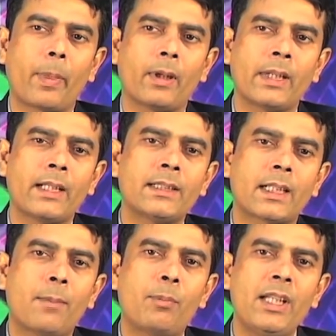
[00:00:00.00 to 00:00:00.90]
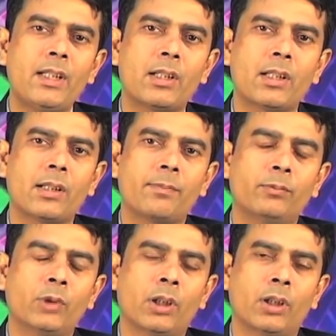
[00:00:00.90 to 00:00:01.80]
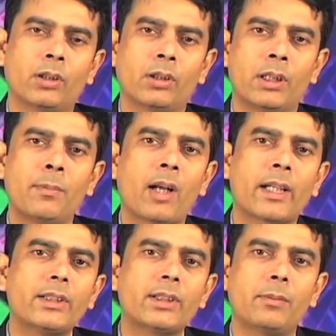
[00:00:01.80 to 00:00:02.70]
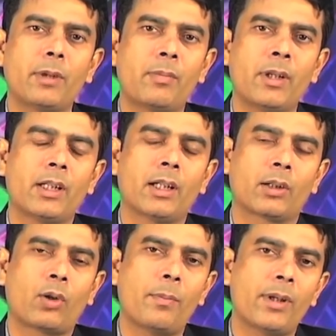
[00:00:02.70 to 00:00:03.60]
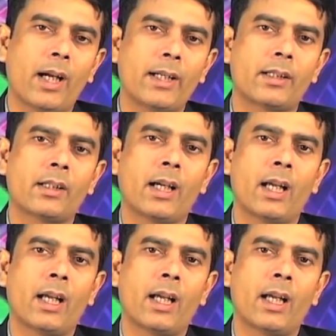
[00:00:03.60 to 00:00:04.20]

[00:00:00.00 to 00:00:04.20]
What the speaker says: there is a complete demarcation between the copyright